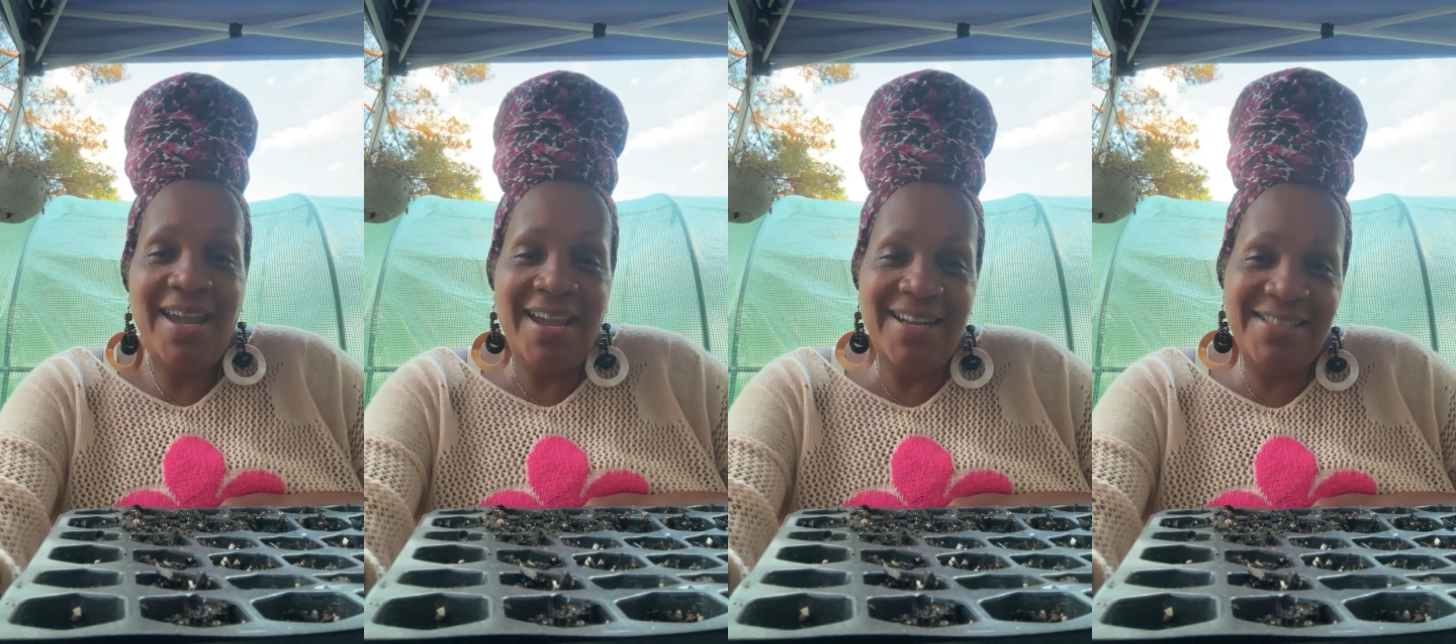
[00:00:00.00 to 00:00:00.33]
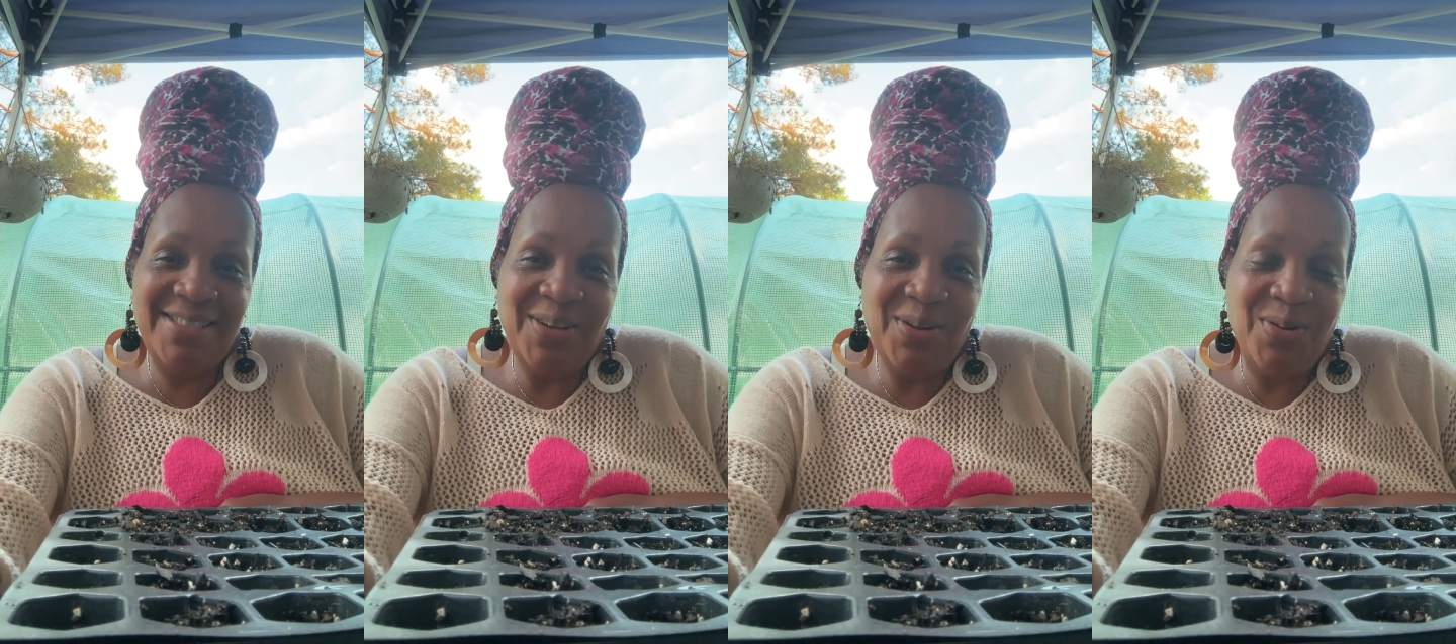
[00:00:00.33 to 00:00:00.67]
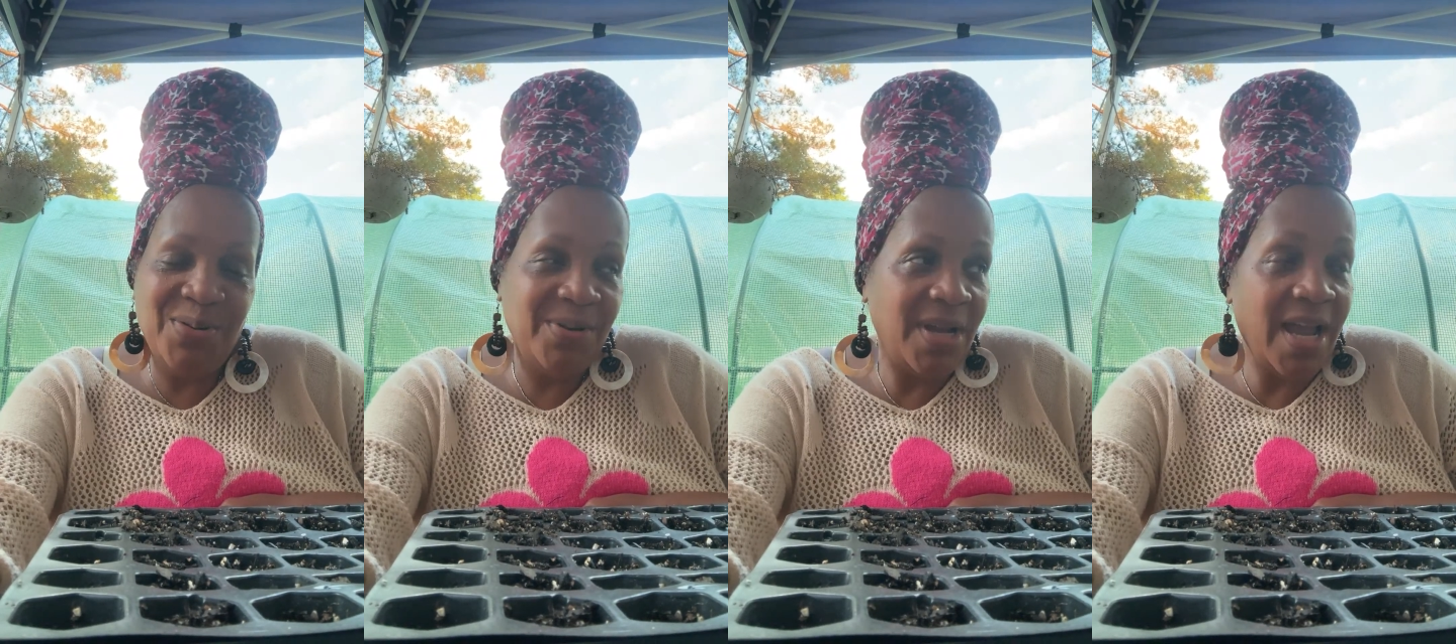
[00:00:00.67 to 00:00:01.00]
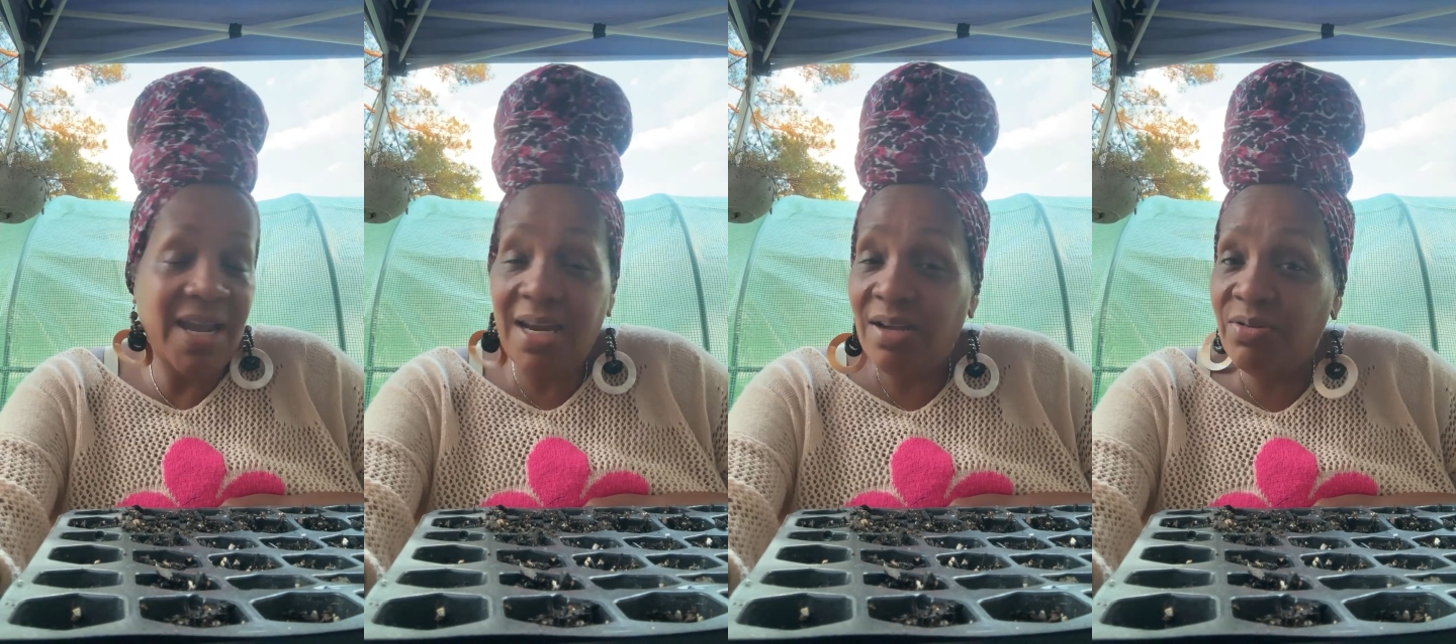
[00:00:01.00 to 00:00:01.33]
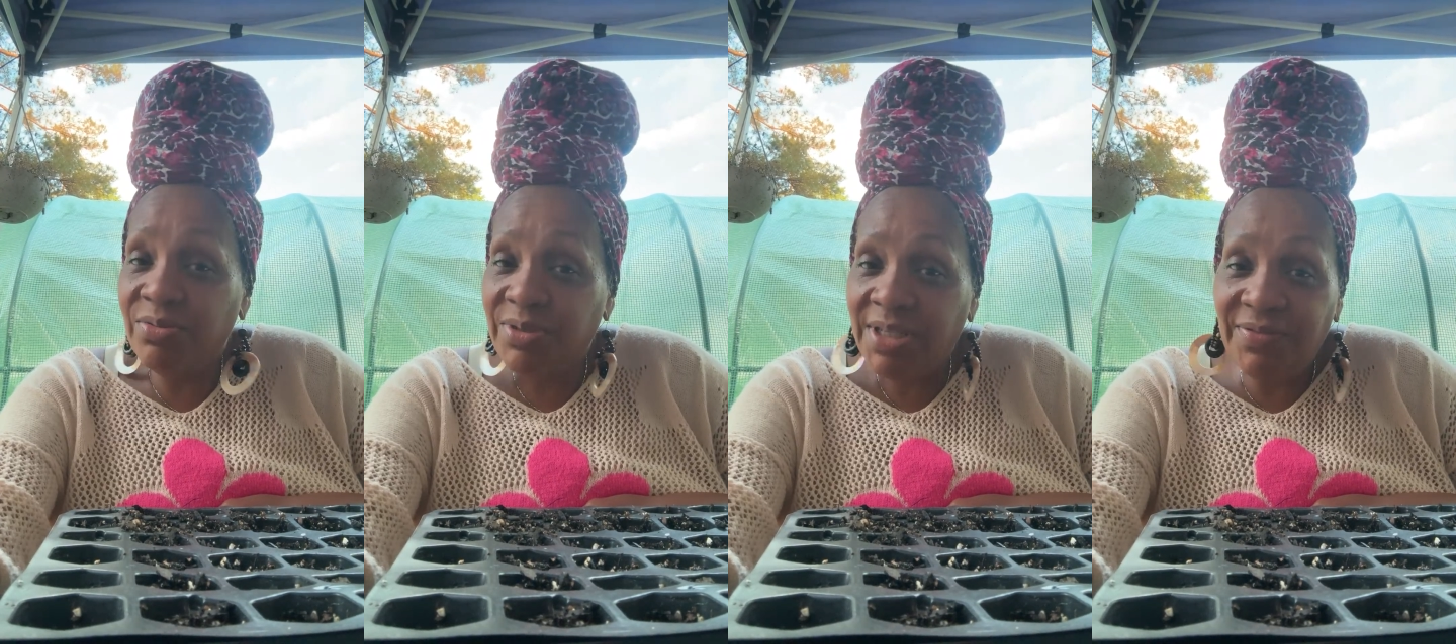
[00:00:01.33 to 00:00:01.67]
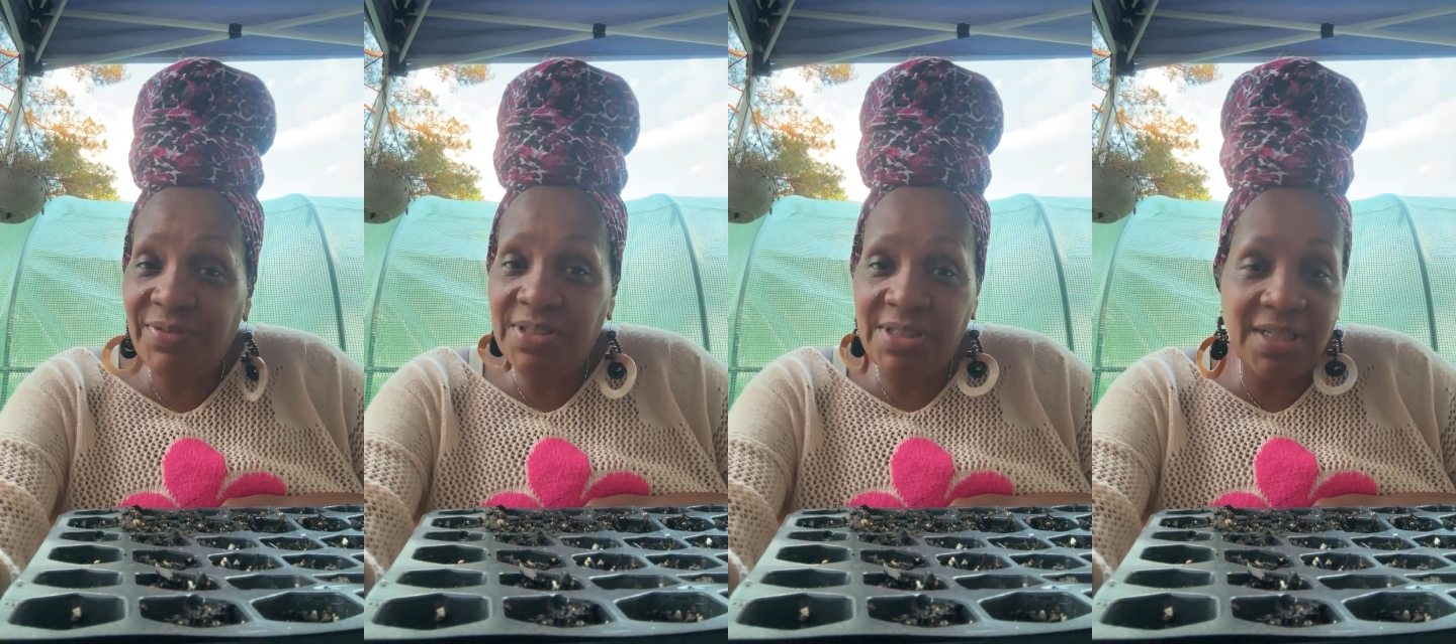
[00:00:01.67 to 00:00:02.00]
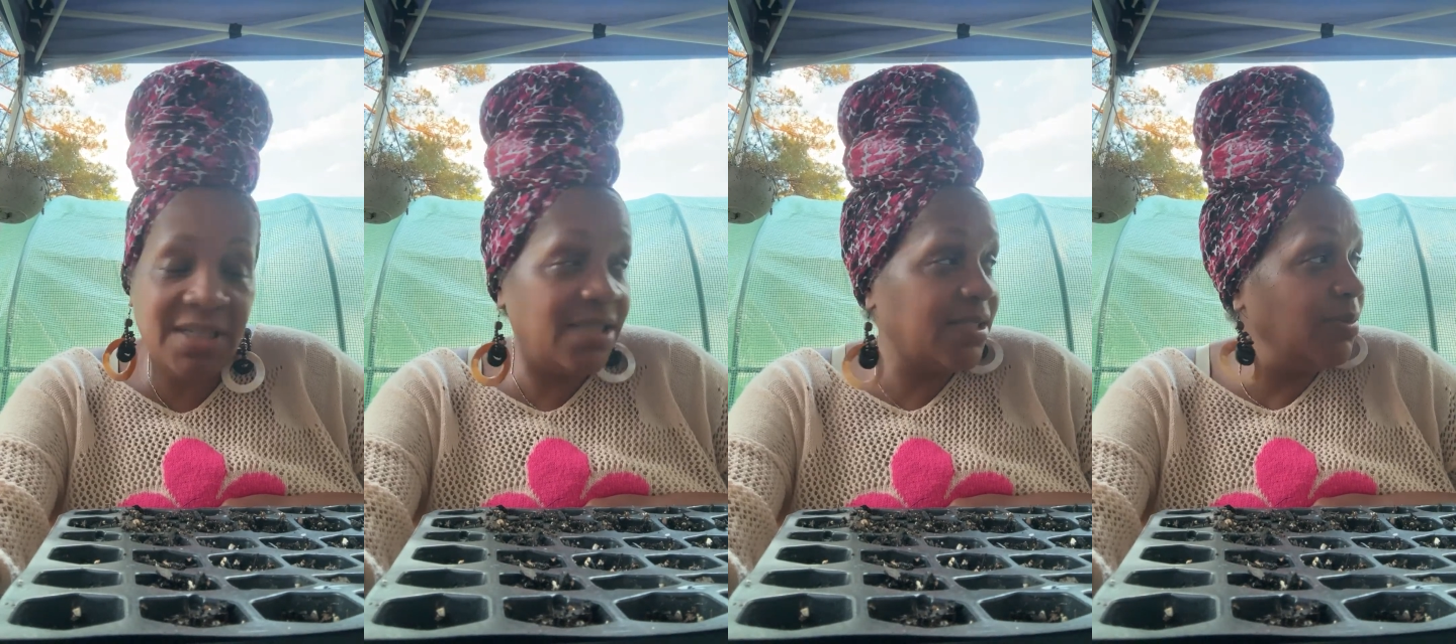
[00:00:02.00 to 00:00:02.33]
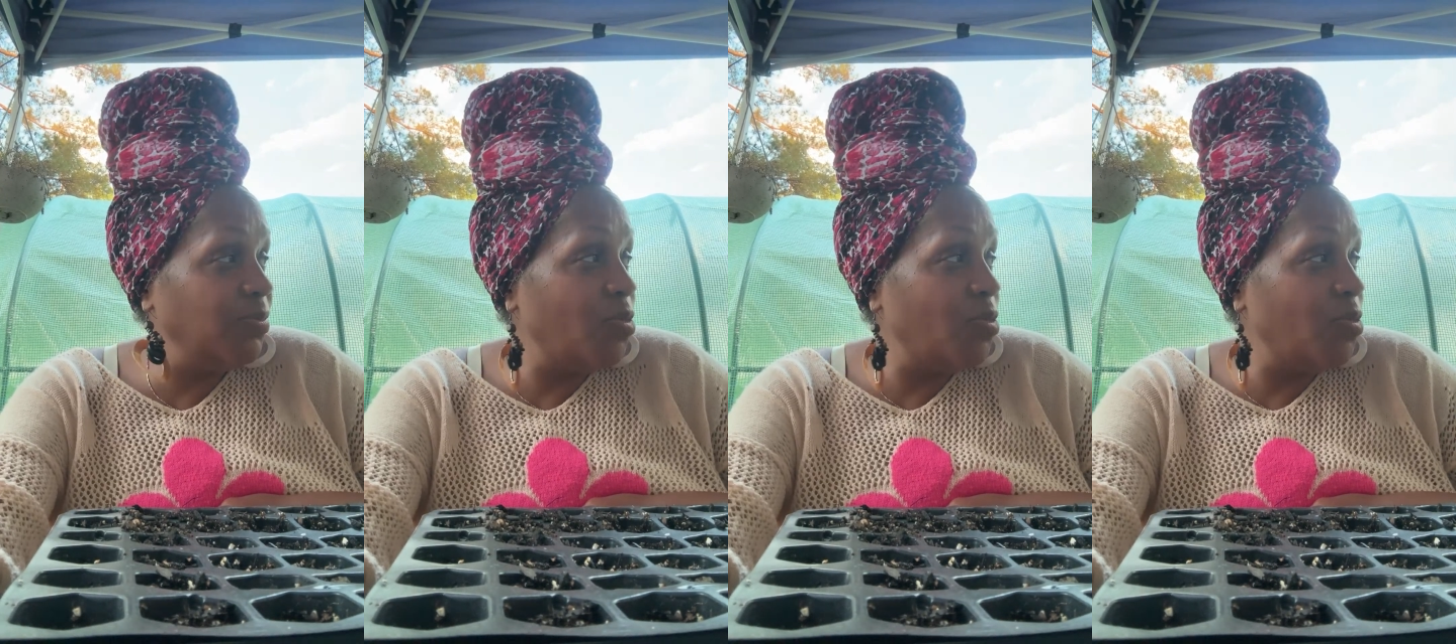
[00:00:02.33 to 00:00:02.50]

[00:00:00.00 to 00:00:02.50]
And so I gotta go give the chicken some